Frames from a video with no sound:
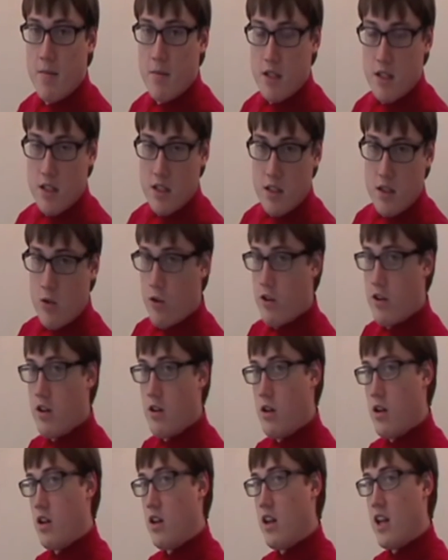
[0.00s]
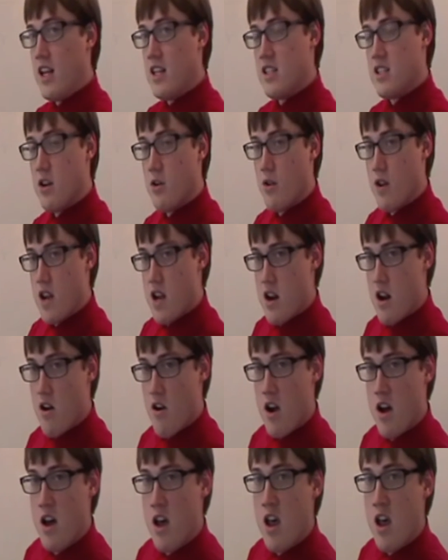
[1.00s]
This is sort of the Gladstonian
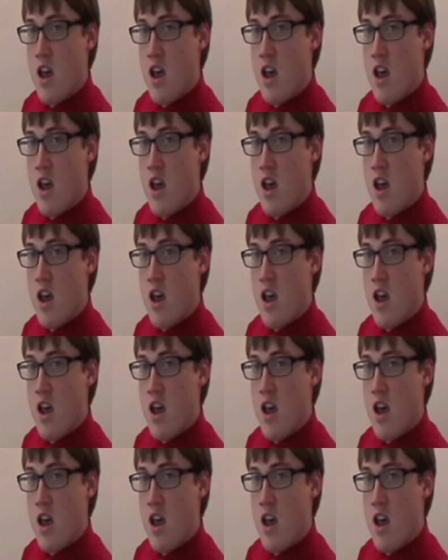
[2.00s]
era.